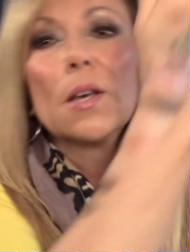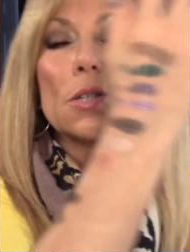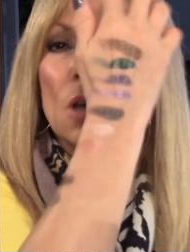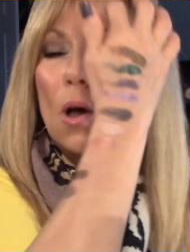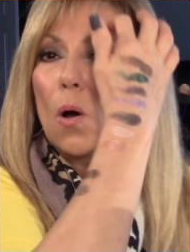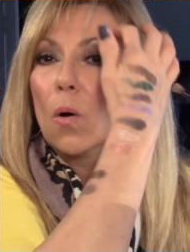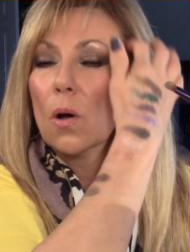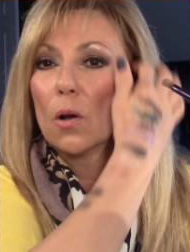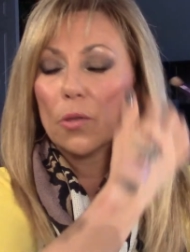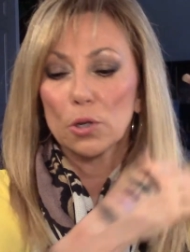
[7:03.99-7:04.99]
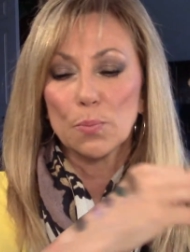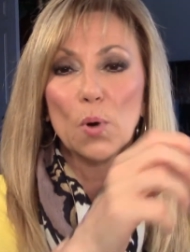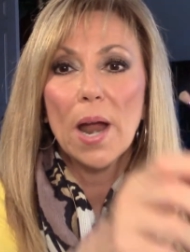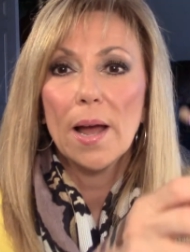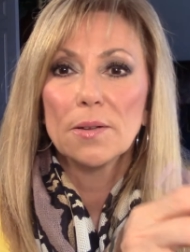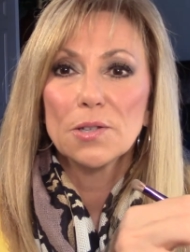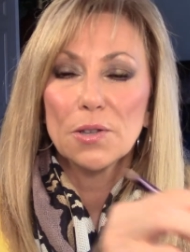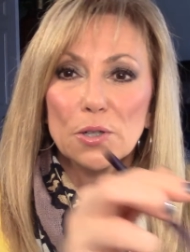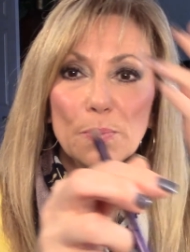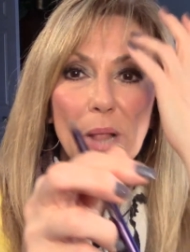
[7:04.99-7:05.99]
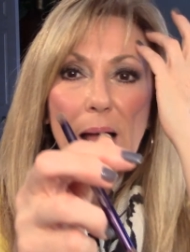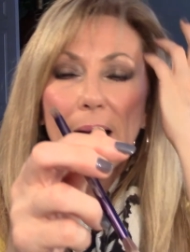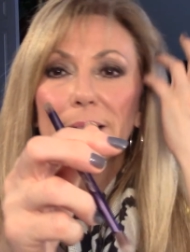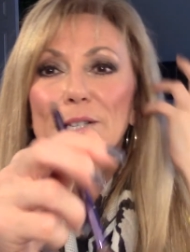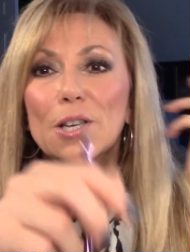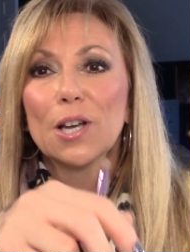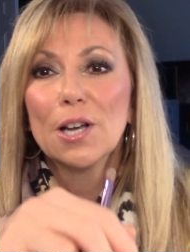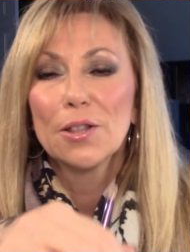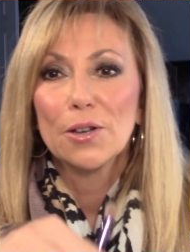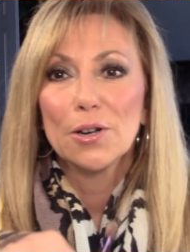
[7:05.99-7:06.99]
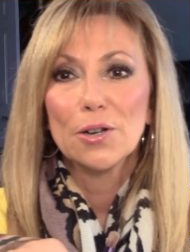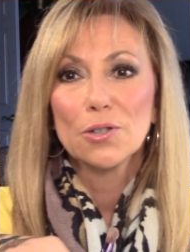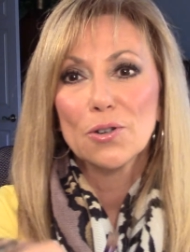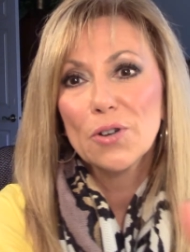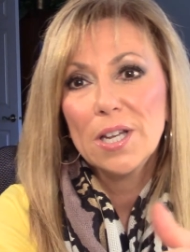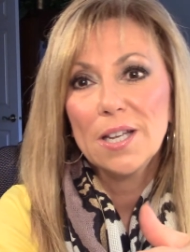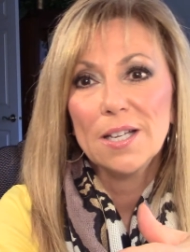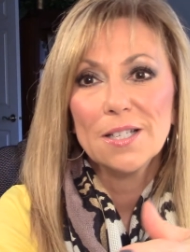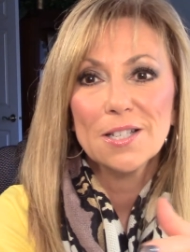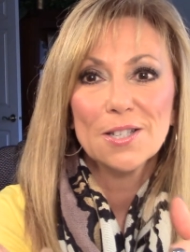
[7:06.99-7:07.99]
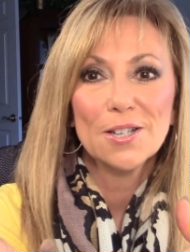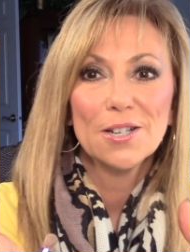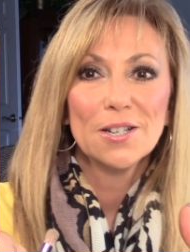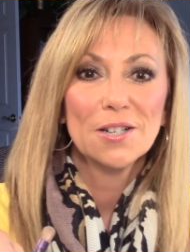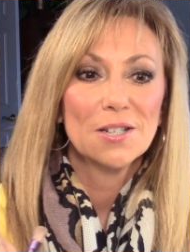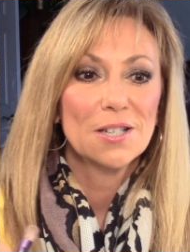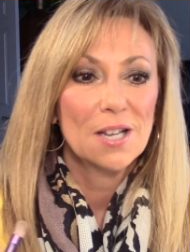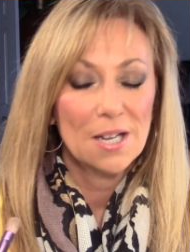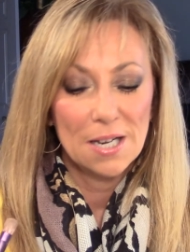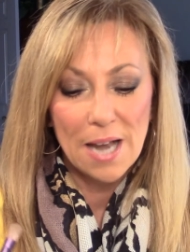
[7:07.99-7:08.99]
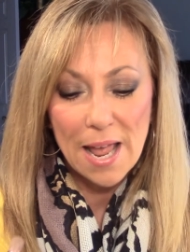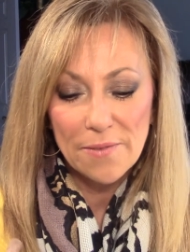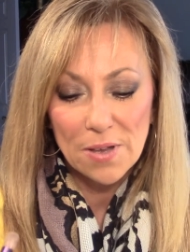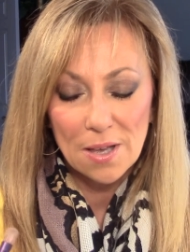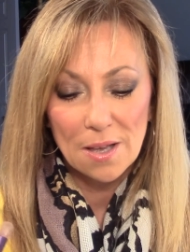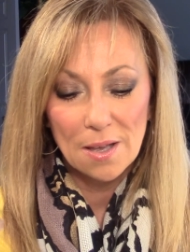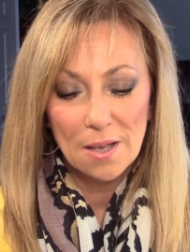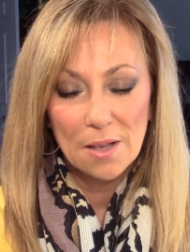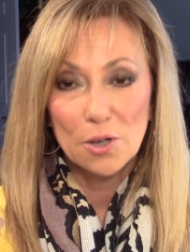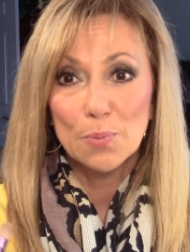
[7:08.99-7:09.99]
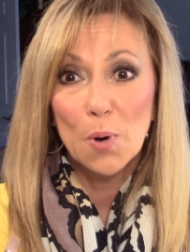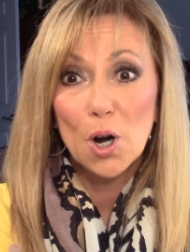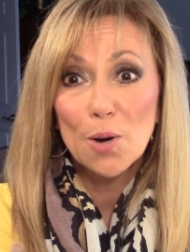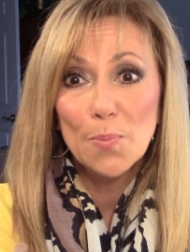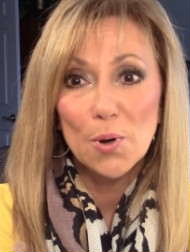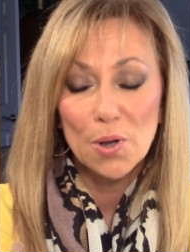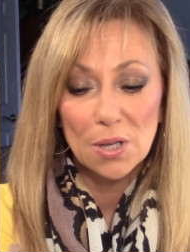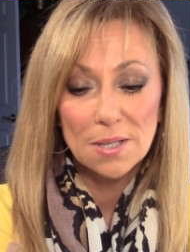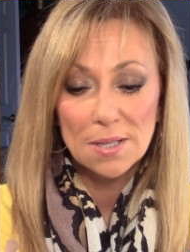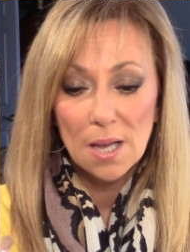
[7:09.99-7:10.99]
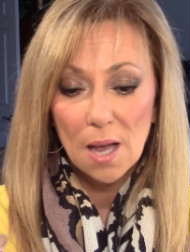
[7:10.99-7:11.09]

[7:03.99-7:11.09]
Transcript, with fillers: So there's browns, there's blacks, there's greens, there's navy, there's purples,